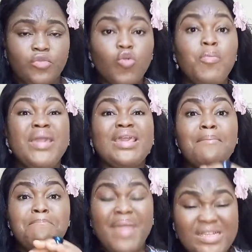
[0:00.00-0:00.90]
Will make a
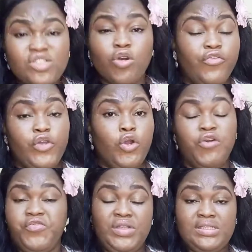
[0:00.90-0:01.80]
mess of your
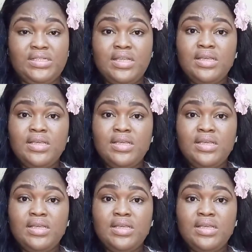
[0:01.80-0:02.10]
office.